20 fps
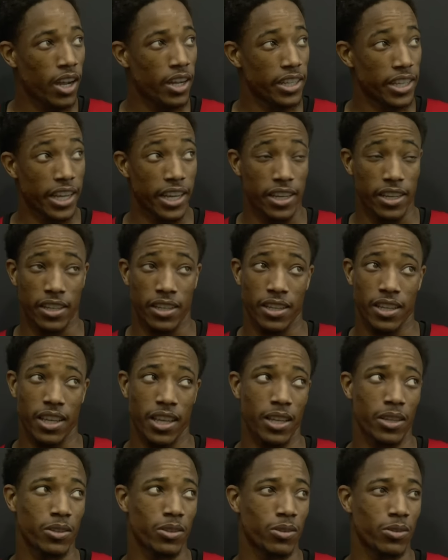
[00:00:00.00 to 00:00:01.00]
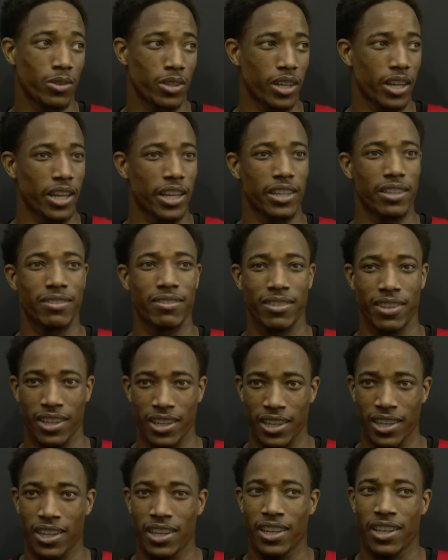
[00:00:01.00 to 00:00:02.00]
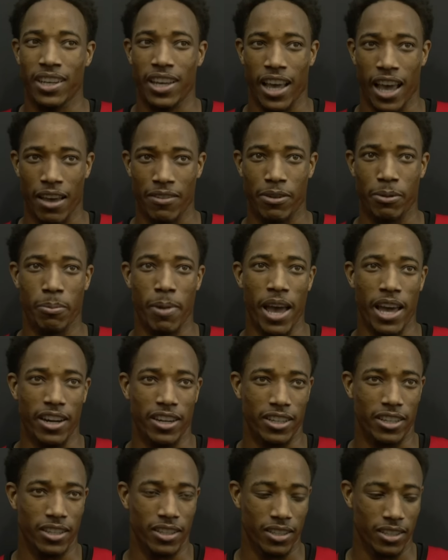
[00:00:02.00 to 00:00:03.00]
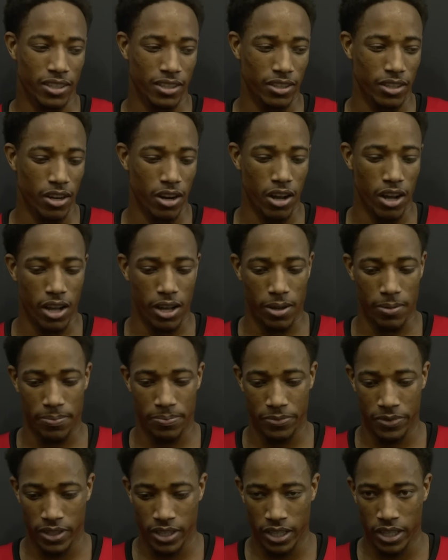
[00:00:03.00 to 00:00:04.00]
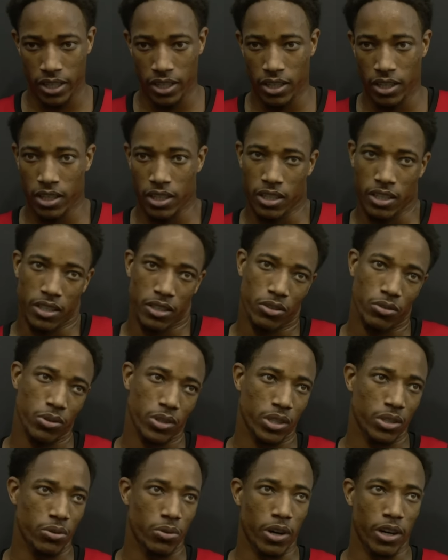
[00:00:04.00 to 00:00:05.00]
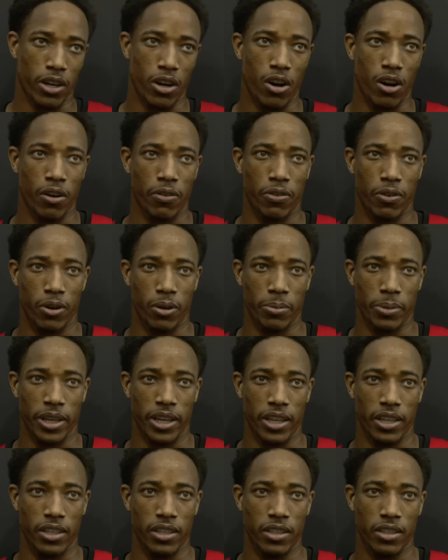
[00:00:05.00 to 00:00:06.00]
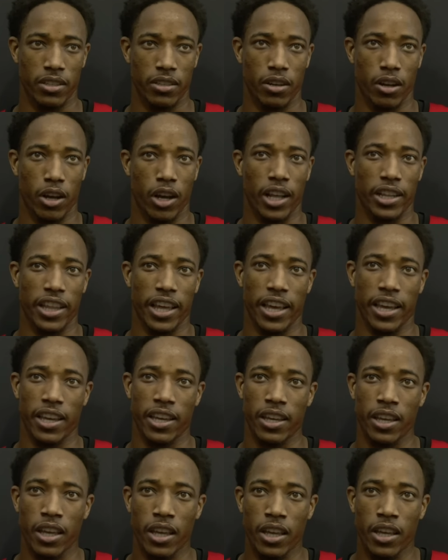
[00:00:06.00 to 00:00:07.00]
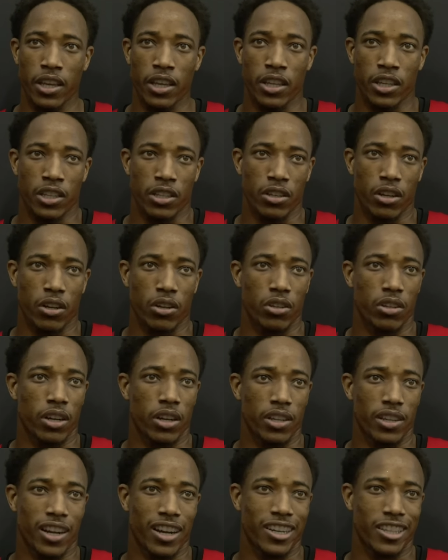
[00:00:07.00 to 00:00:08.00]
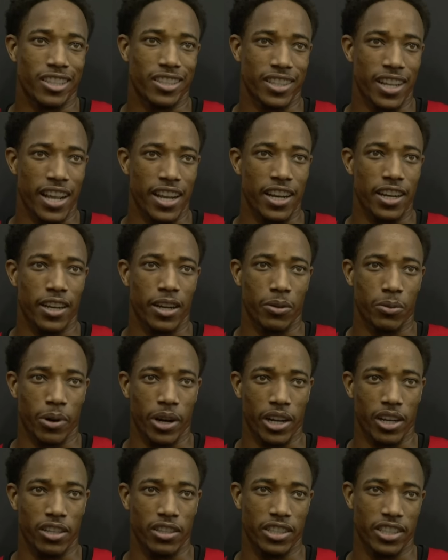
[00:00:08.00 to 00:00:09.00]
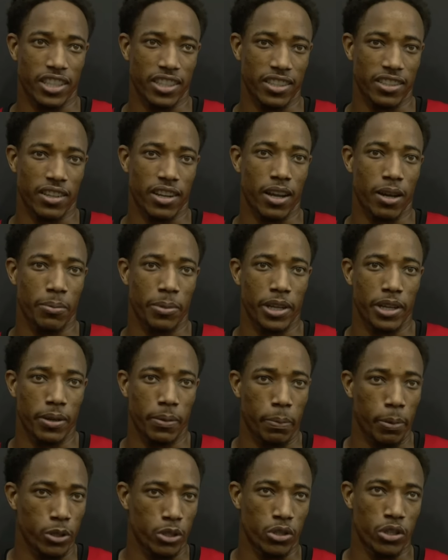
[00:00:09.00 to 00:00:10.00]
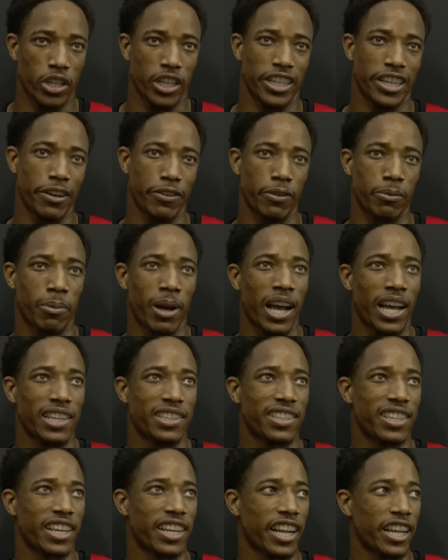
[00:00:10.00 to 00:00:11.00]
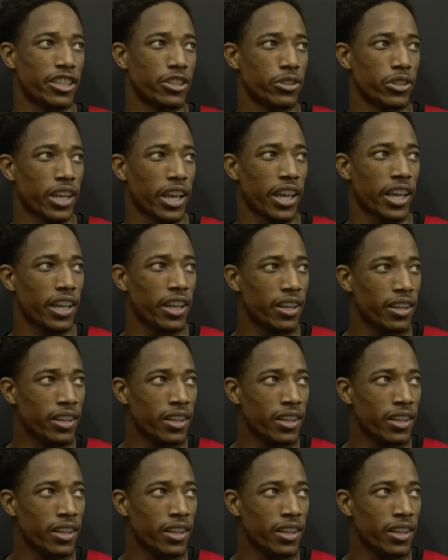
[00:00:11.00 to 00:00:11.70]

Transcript: Yeah, and have it matter. You know, it's what you work hard for, man. You know, I think, you know, understanding the regular season coming puts you in a different mindset that you can't